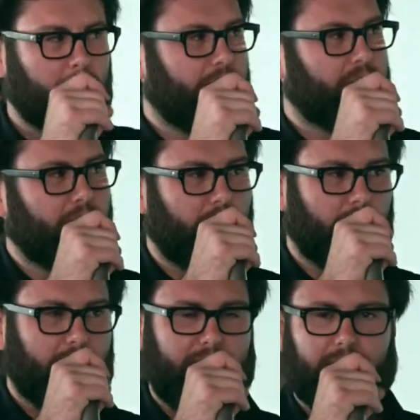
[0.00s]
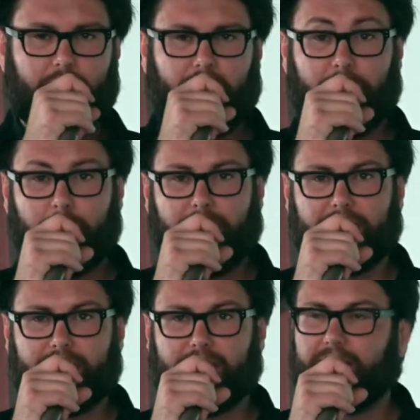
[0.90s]
Pedro and other
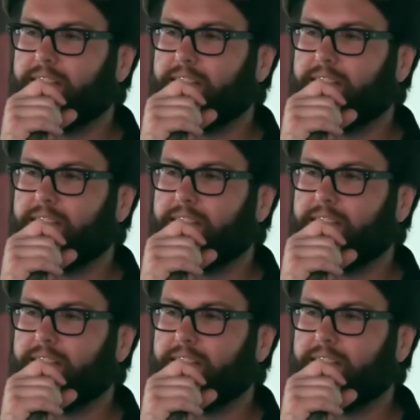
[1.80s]
places.